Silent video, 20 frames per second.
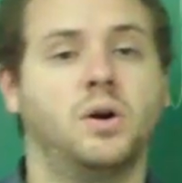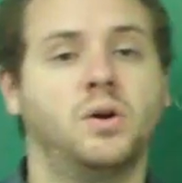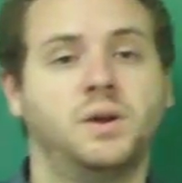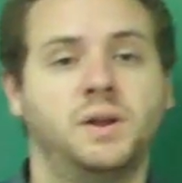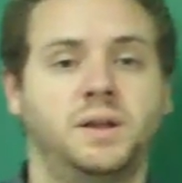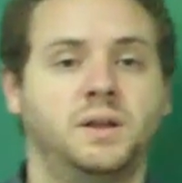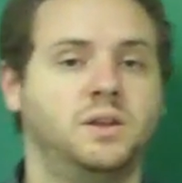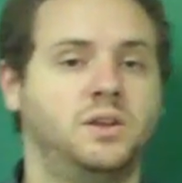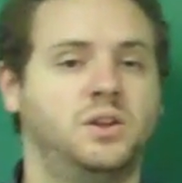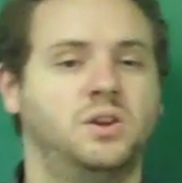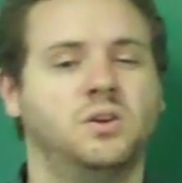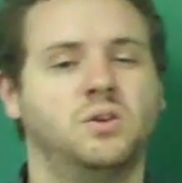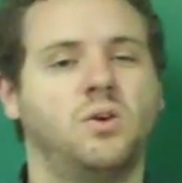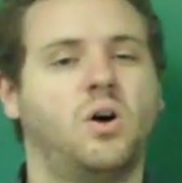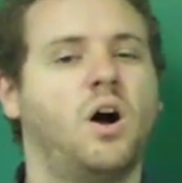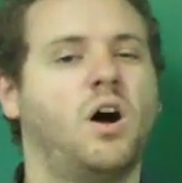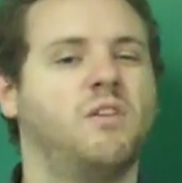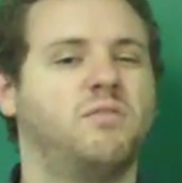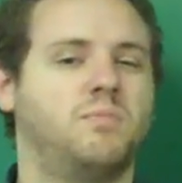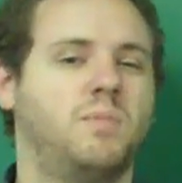barring, you know,
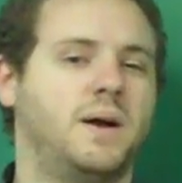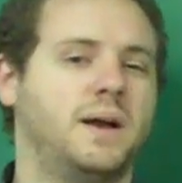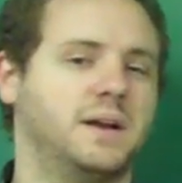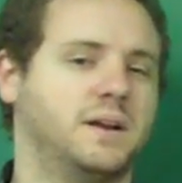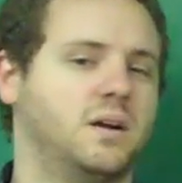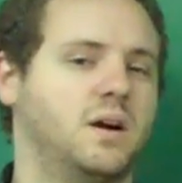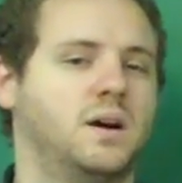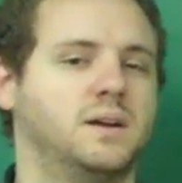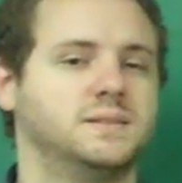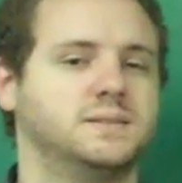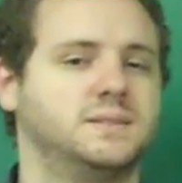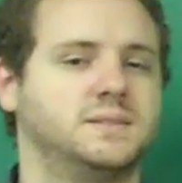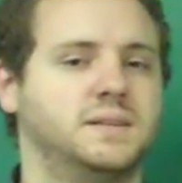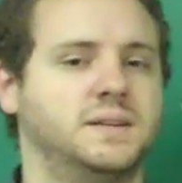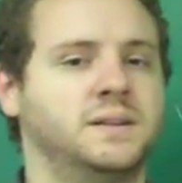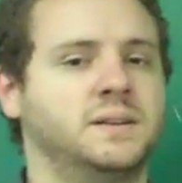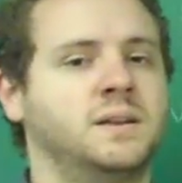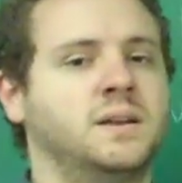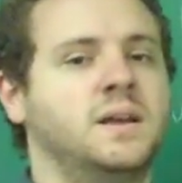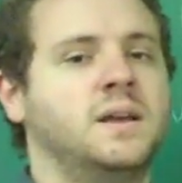off by a
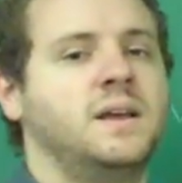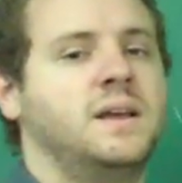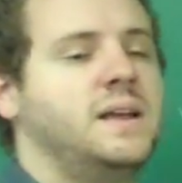constant,